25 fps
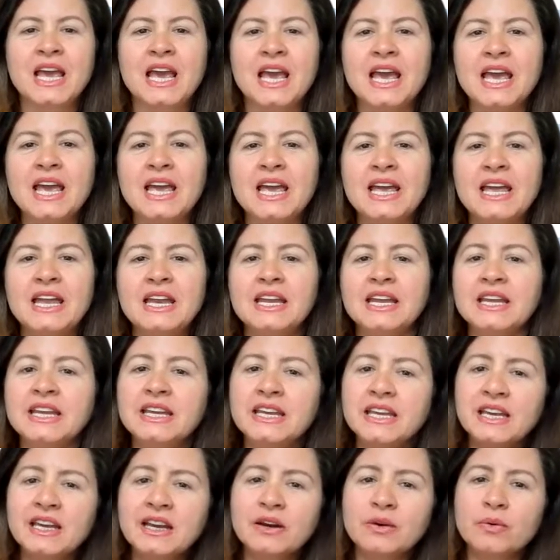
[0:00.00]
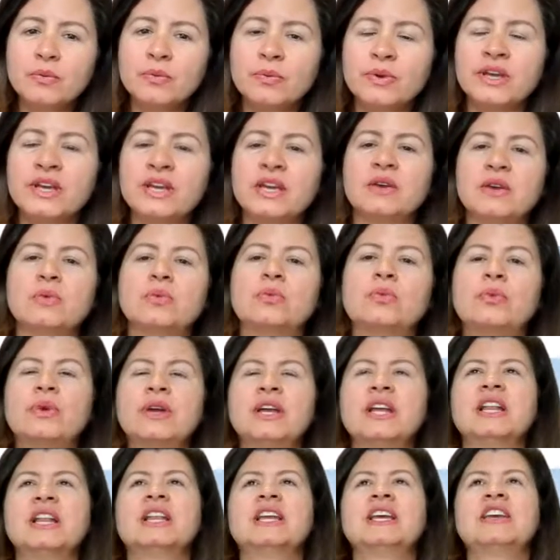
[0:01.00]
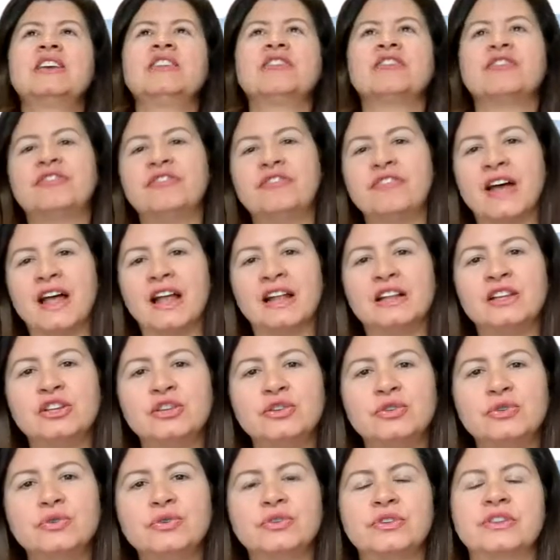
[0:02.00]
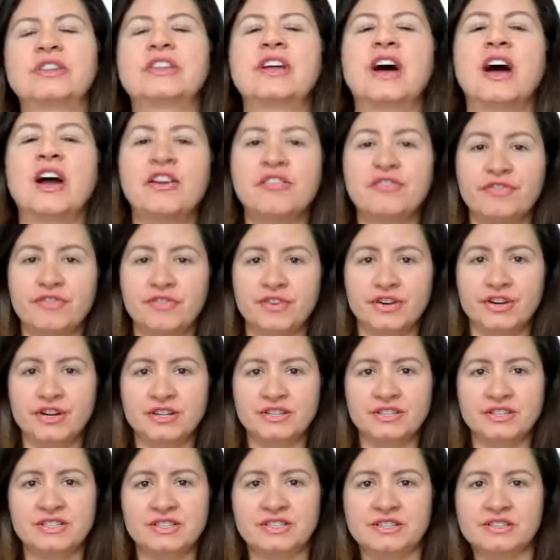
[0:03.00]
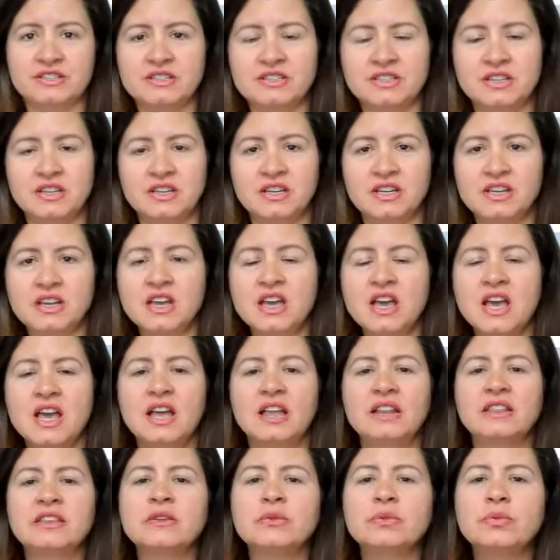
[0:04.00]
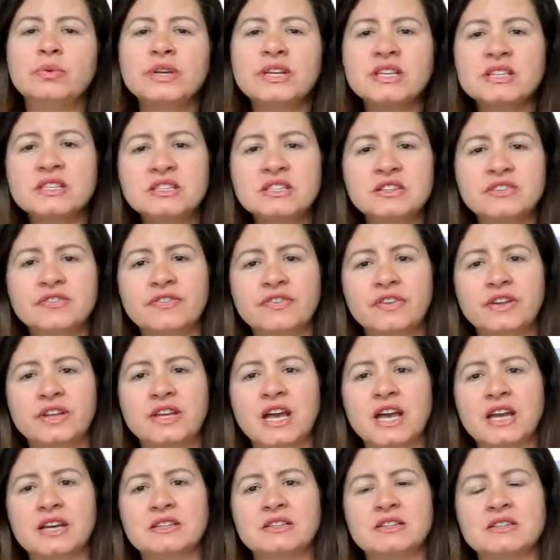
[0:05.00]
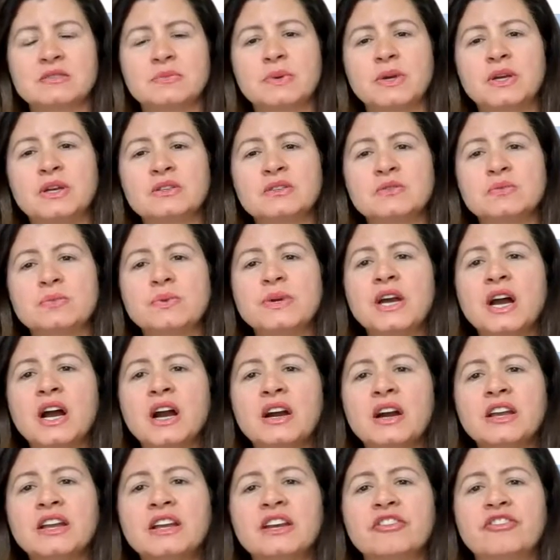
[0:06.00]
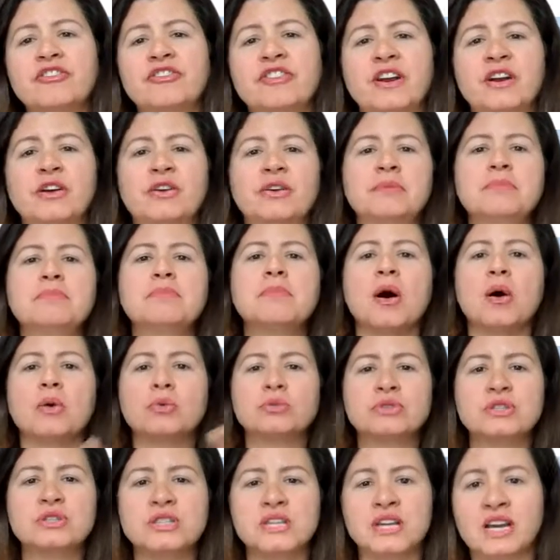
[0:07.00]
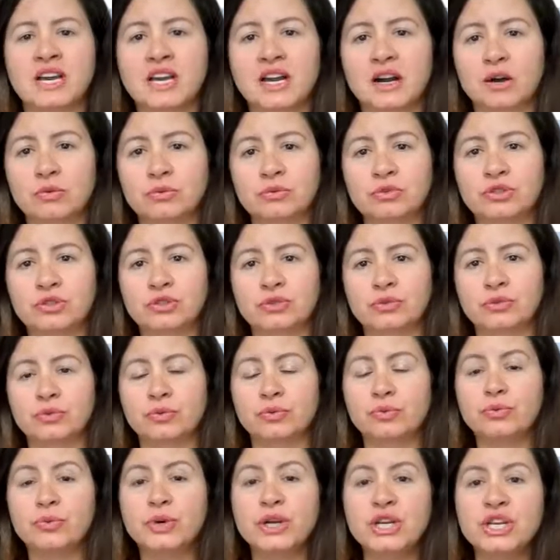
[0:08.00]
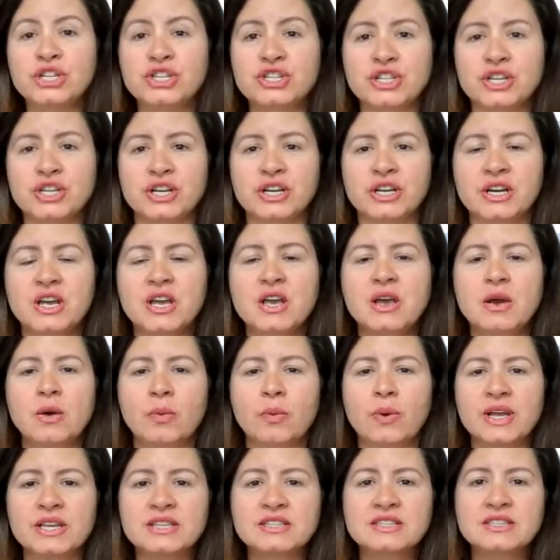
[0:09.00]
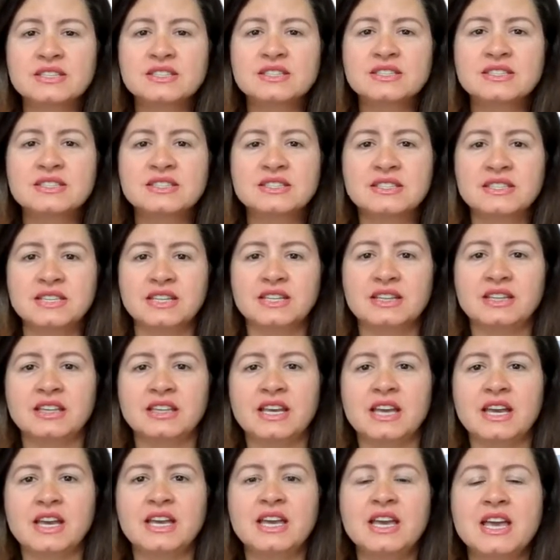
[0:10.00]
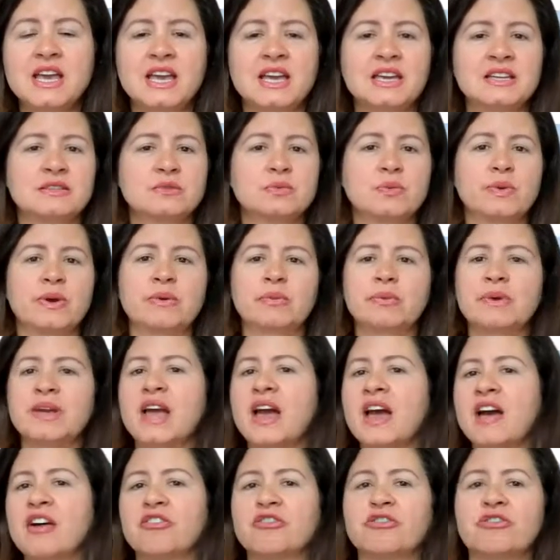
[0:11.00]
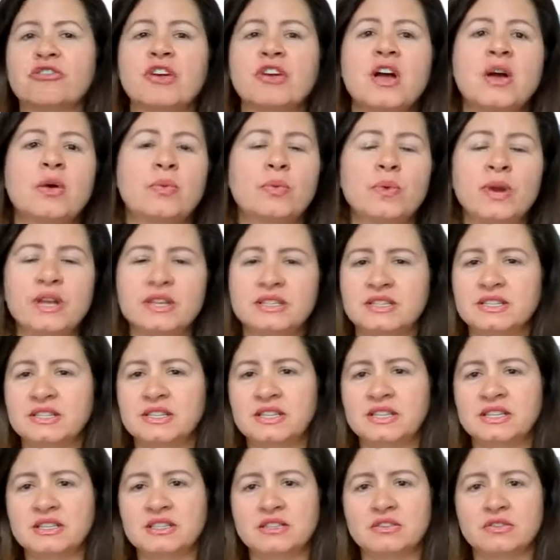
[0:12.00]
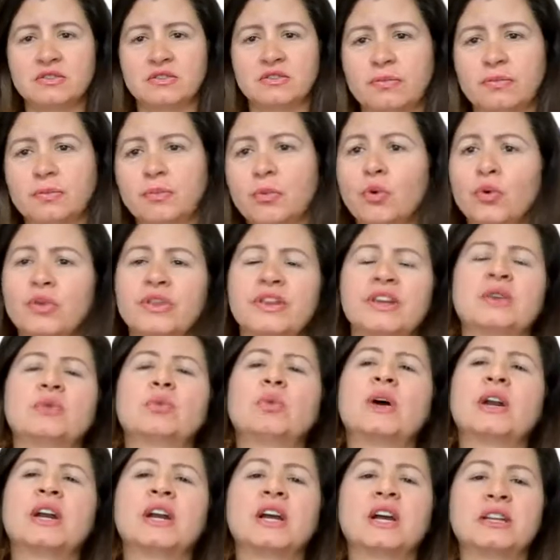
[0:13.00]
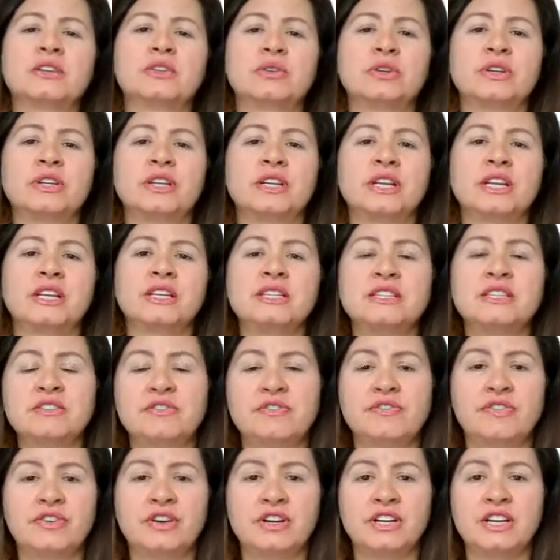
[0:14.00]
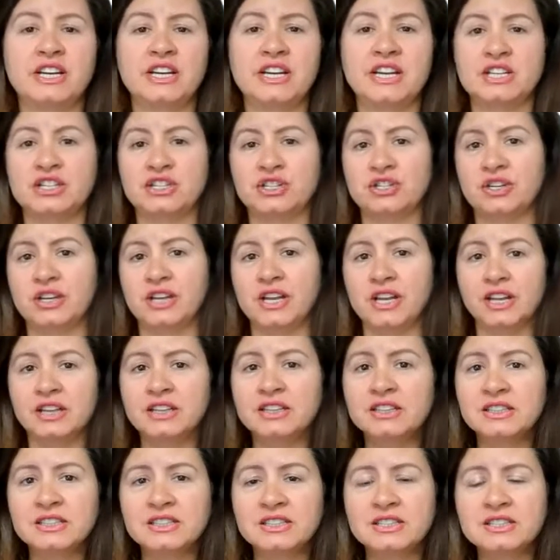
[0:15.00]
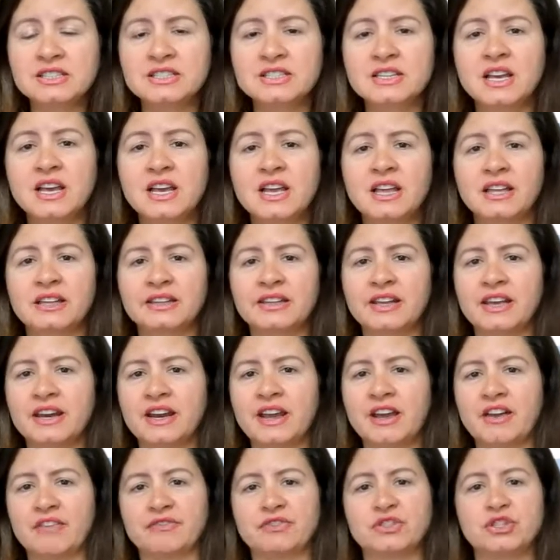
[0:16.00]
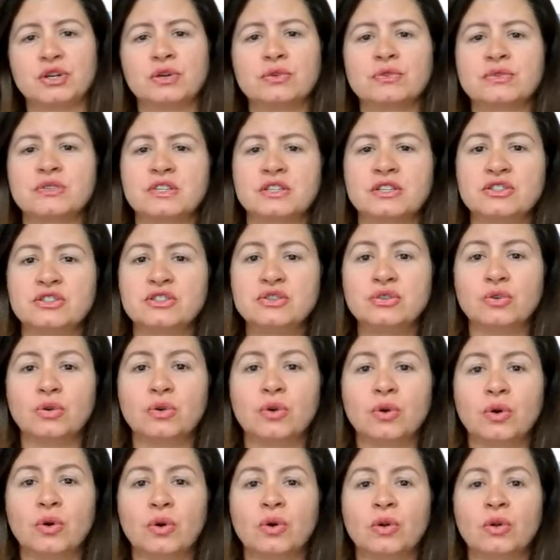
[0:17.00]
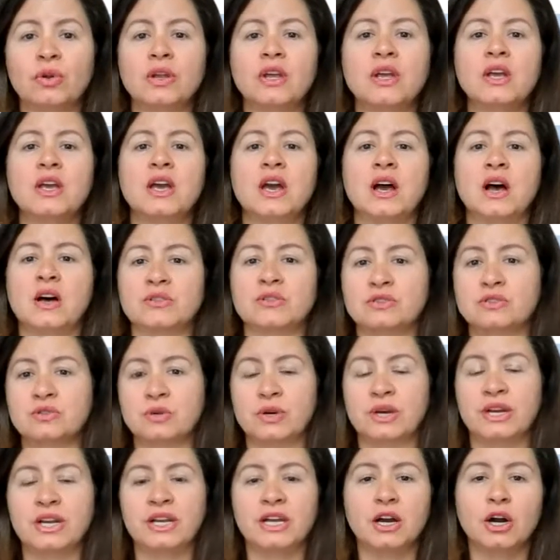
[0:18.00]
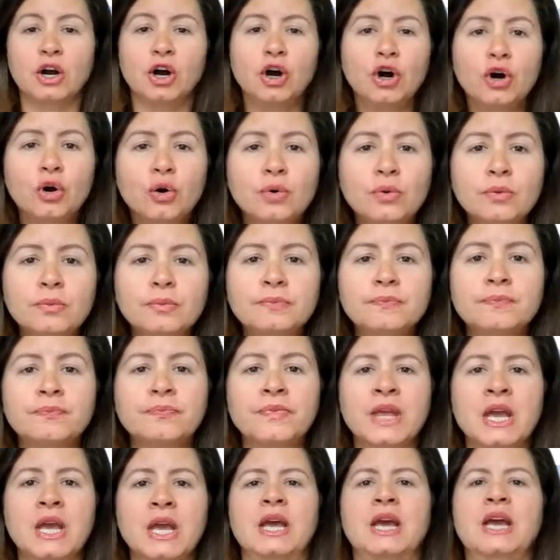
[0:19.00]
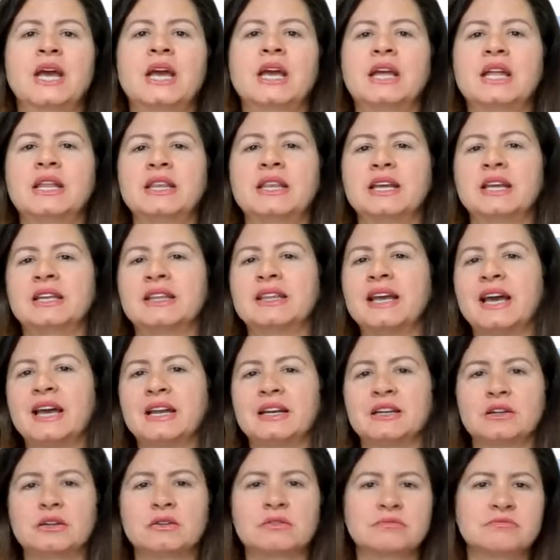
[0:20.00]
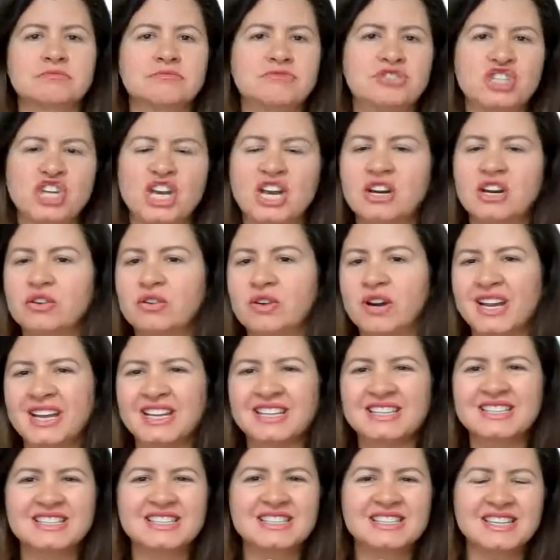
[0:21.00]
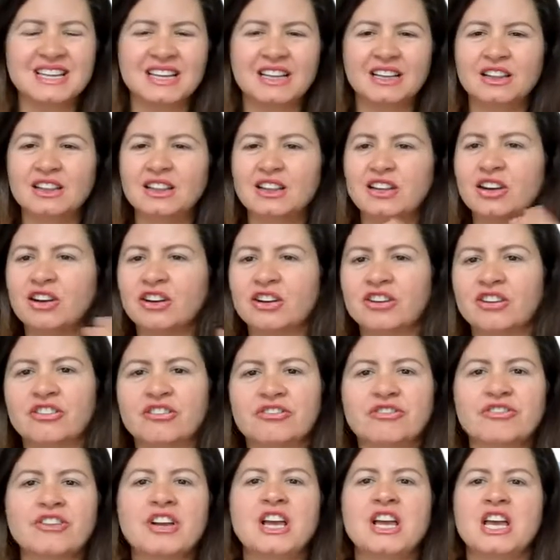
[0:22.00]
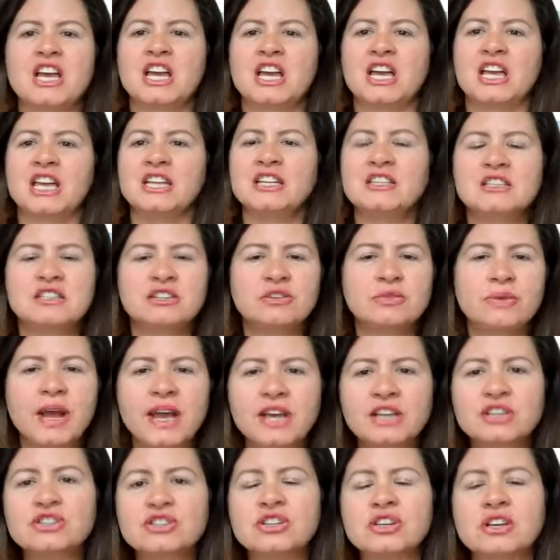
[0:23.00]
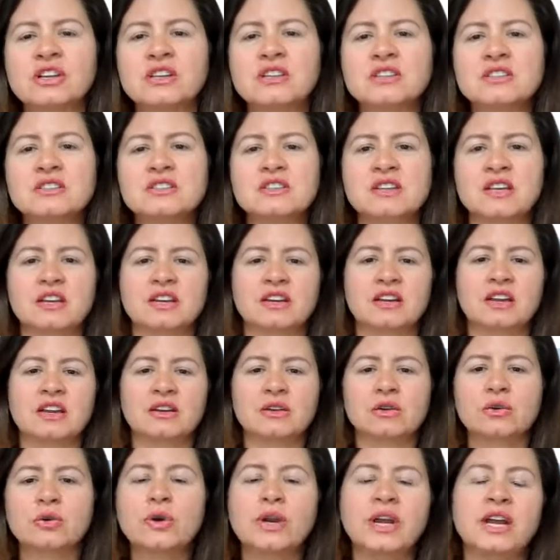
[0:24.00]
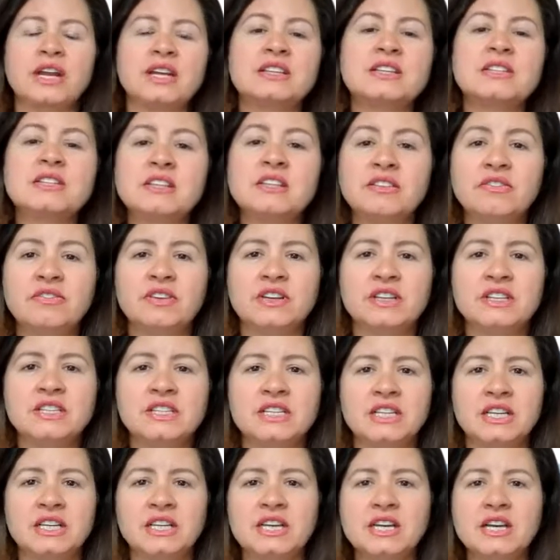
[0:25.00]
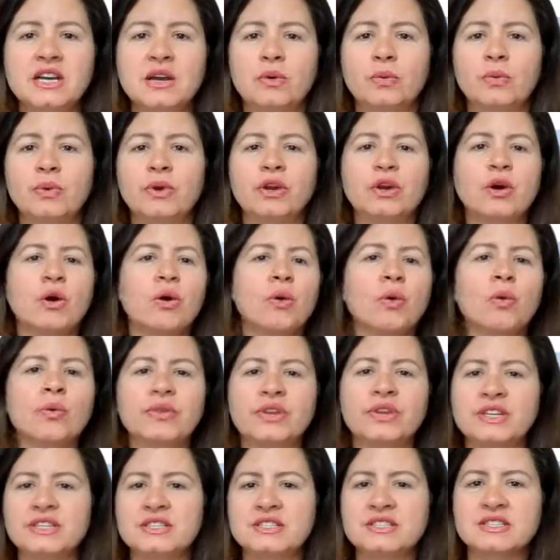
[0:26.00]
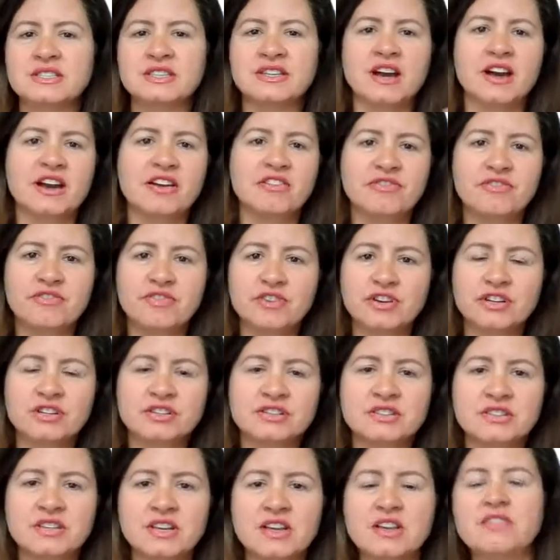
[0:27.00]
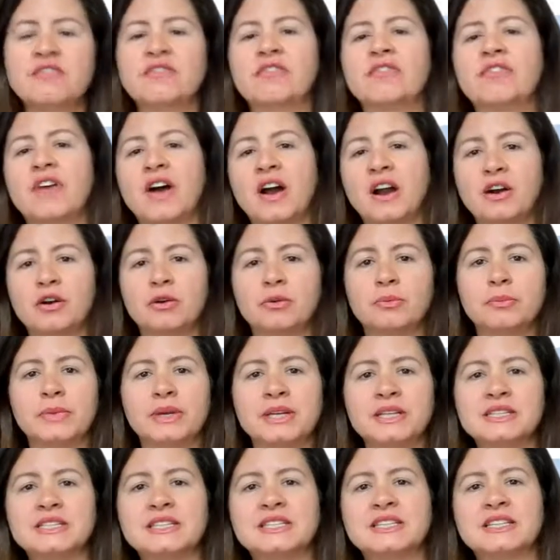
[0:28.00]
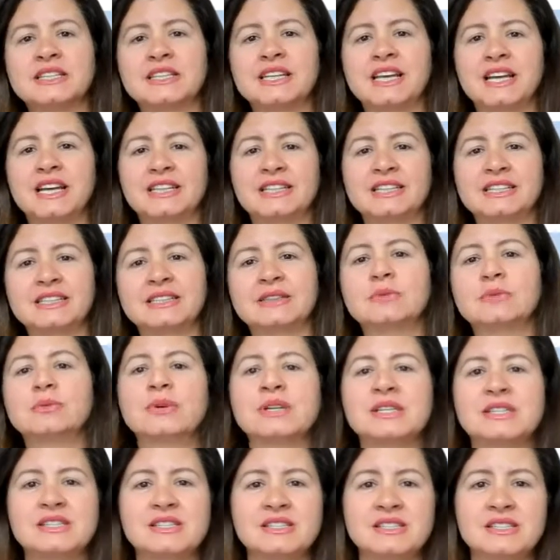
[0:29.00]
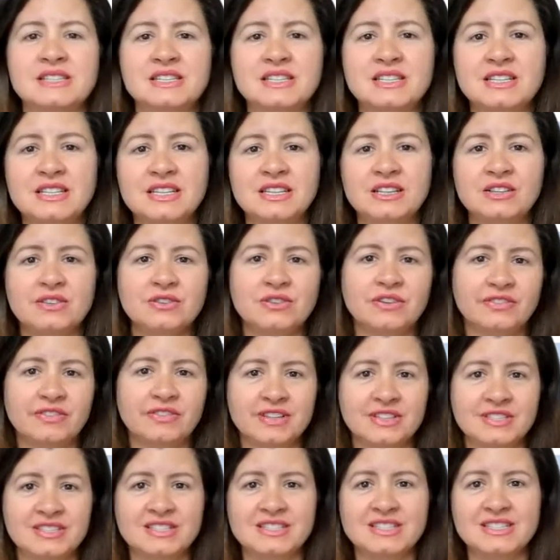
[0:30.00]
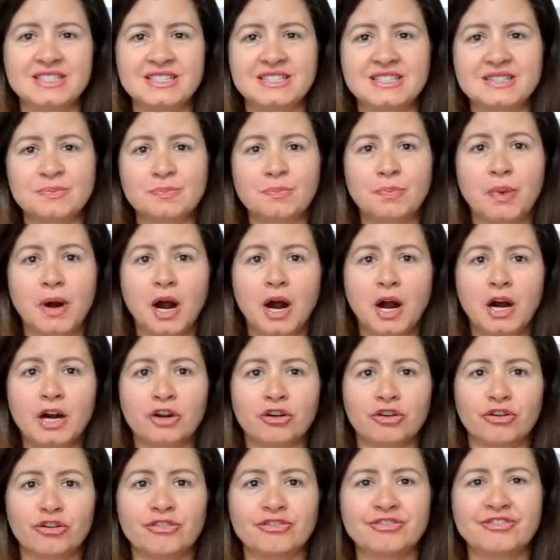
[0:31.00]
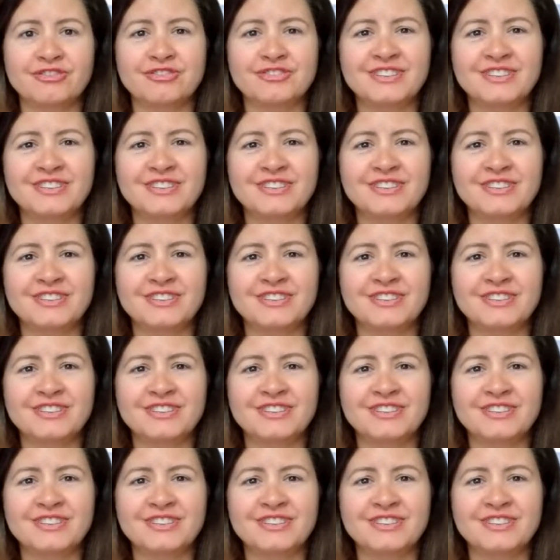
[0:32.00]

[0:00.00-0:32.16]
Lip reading: And here we really value diversity. And the reason for that is because we are in a very multicultural region. Western Sydney is where we have residents more than 100 different nationalities that have chosen to call Australia home, and that generates a lot of interactions and creativity with all this diverse environment that Western Sydney University is part of.